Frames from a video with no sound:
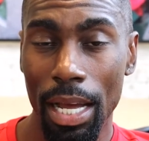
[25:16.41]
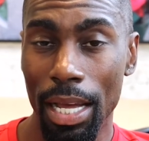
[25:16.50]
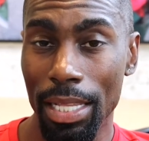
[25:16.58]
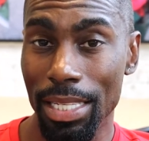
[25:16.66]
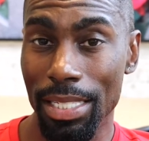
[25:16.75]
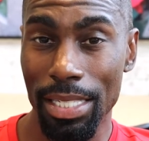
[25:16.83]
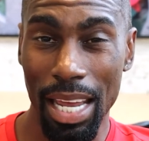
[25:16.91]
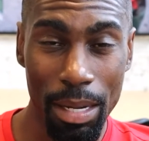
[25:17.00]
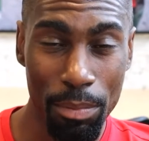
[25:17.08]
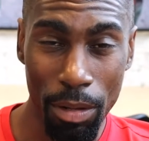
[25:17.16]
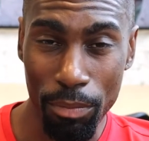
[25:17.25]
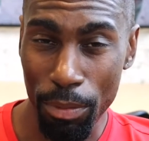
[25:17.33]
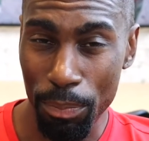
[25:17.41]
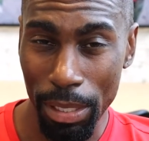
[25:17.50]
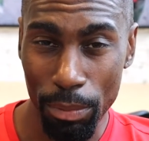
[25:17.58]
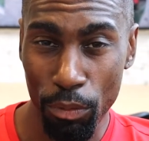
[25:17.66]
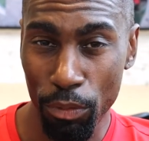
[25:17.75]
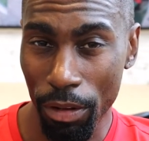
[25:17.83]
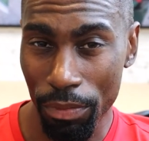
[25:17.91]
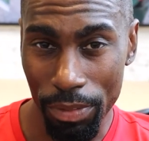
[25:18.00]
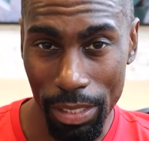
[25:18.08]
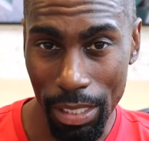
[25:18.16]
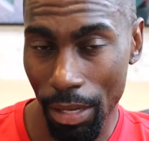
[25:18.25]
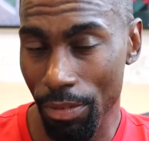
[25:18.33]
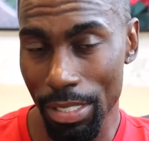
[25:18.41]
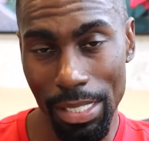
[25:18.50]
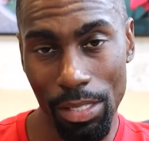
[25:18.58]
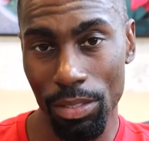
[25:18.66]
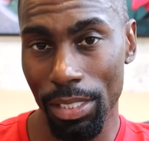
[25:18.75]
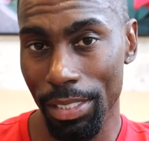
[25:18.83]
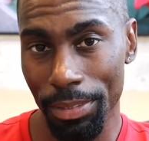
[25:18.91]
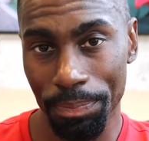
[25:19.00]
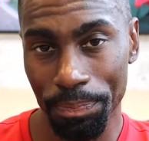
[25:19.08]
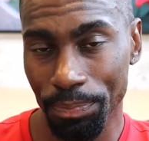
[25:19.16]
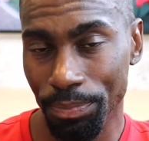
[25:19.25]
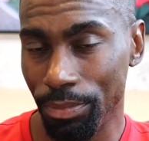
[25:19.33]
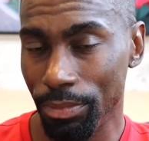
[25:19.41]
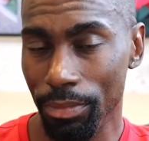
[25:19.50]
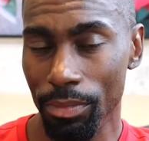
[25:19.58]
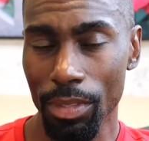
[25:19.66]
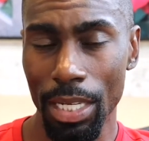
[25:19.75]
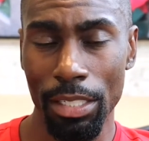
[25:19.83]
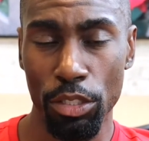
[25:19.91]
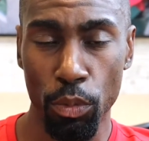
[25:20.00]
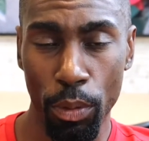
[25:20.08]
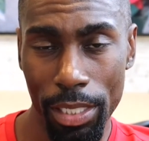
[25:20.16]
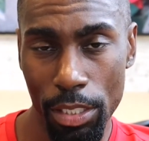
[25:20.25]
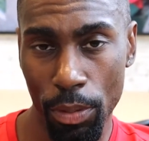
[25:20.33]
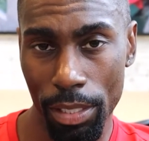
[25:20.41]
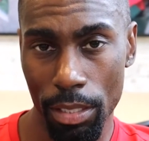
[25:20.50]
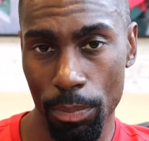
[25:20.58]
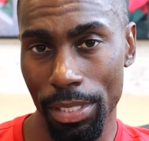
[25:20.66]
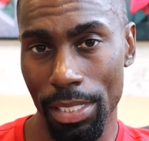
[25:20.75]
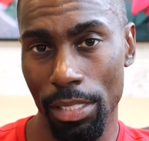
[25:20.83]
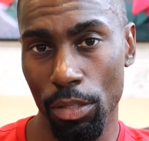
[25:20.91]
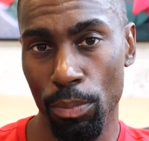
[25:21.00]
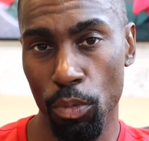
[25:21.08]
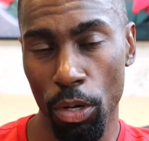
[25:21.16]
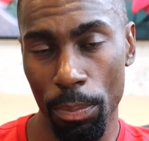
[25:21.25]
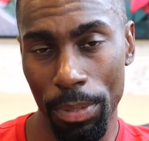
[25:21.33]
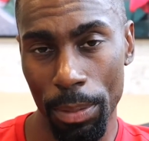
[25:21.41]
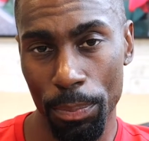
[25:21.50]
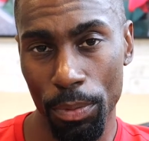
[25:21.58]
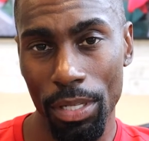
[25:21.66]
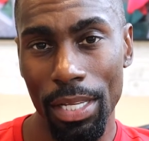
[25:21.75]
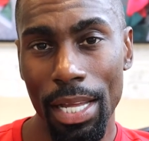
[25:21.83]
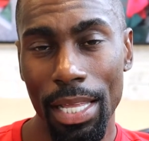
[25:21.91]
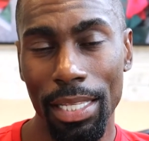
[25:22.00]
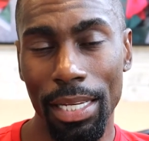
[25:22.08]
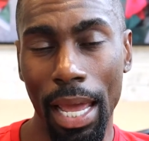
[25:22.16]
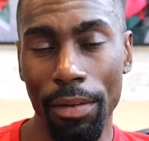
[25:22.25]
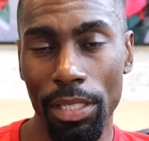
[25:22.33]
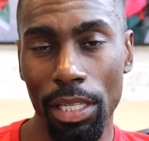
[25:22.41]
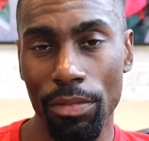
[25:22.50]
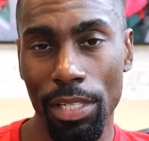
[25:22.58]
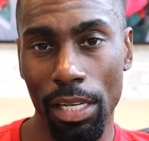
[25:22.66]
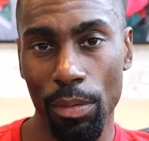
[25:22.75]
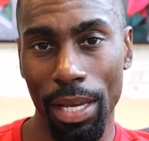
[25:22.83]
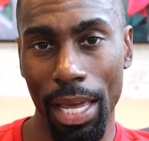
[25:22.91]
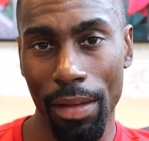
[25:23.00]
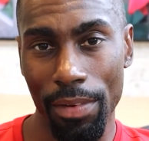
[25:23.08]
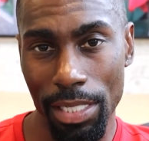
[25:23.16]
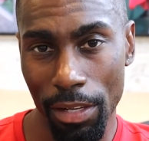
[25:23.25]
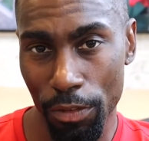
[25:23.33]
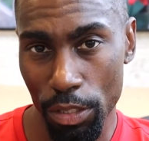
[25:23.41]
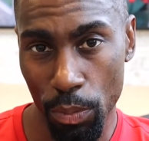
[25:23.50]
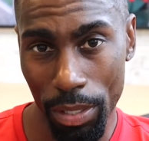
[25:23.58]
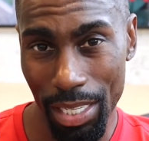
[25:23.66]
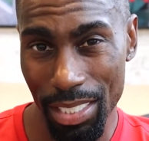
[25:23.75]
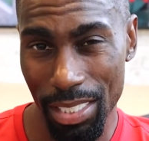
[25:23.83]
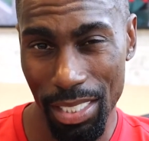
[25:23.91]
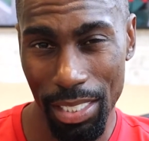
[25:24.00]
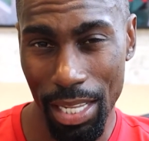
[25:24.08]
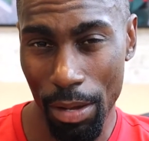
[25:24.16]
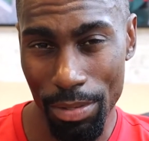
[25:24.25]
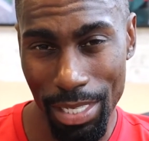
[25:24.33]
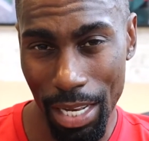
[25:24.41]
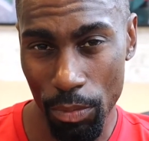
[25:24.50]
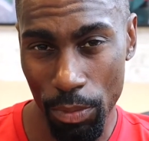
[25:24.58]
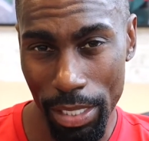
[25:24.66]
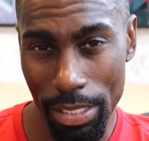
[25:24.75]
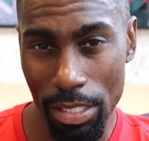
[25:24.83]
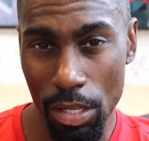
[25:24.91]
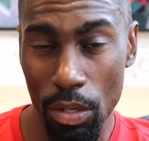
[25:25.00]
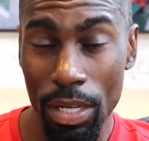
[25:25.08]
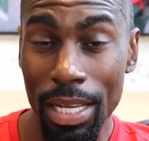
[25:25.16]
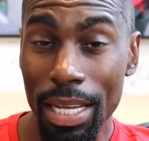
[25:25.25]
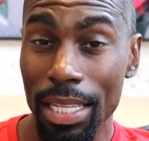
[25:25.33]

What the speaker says: the same number of people roughly every single year. In 2020, the police killed more people than every year of data we have, except for 2018. That was not a win. So